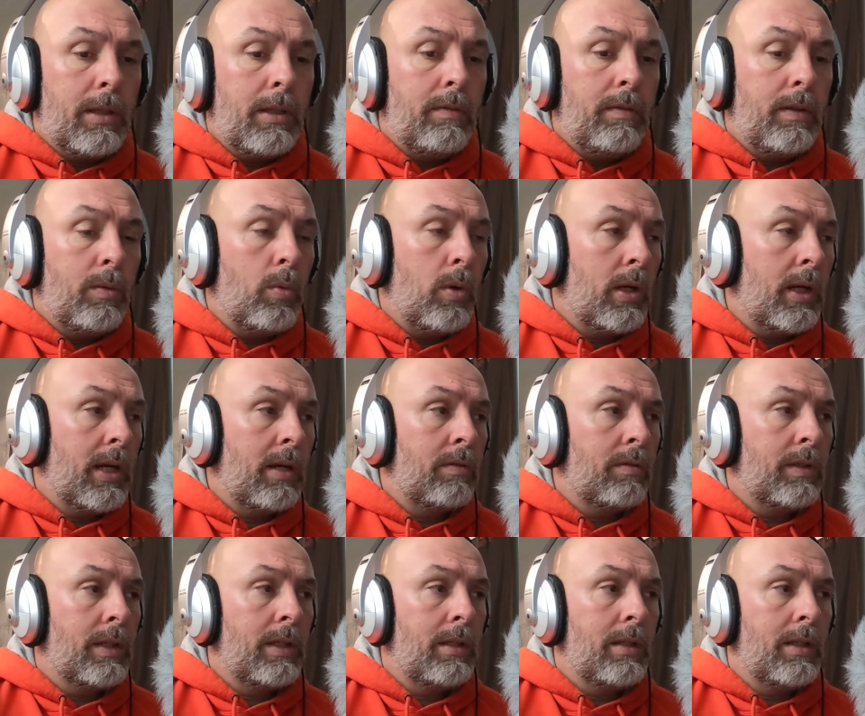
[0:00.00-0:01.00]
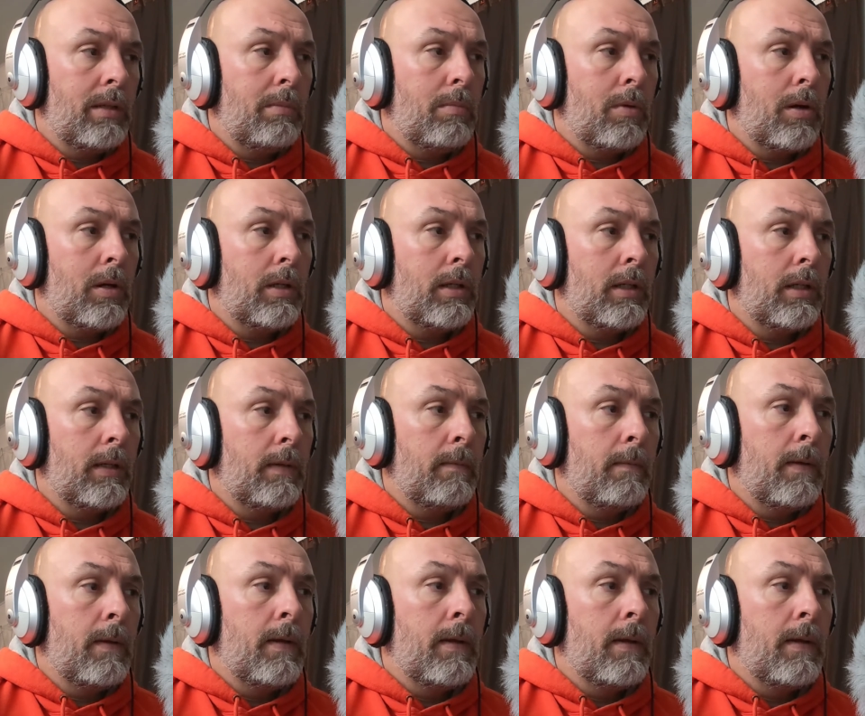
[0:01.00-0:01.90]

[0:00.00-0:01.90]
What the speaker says: EV1, however they marketed it,